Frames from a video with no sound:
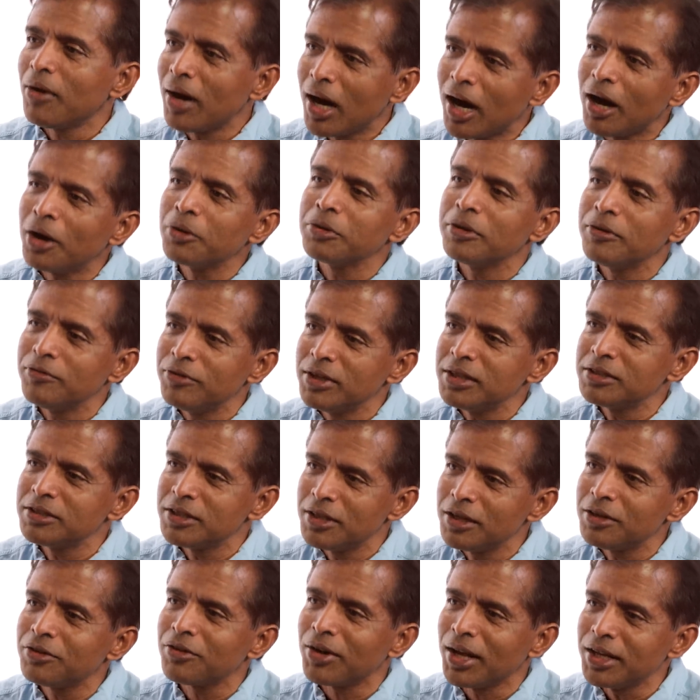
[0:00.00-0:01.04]
of how the
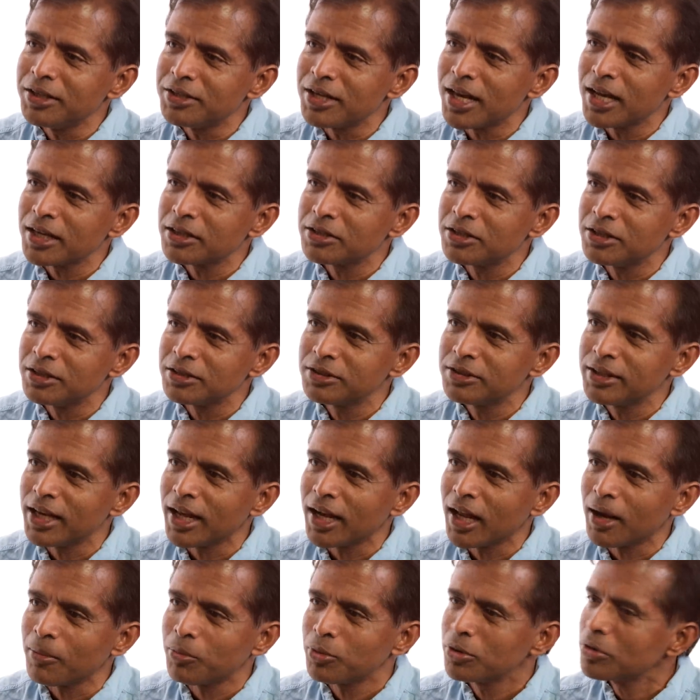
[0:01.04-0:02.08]
VC transaction is
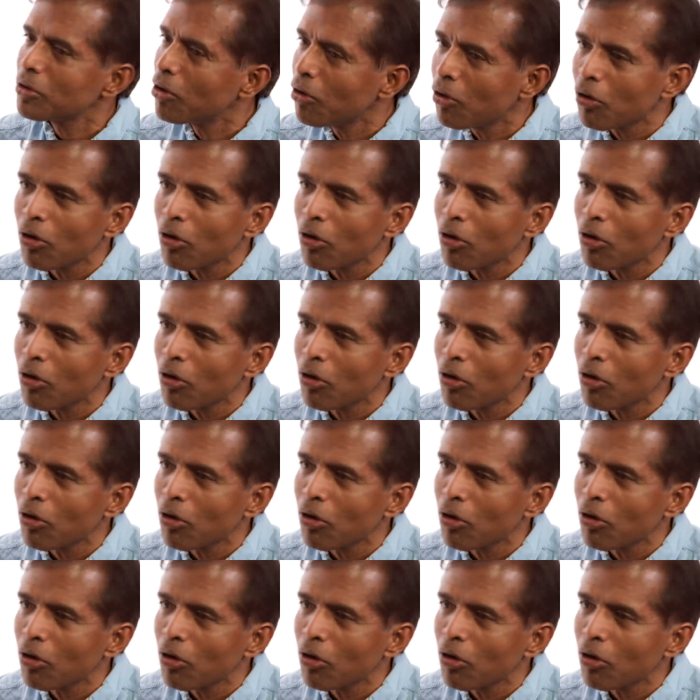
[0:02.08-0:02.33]
set up with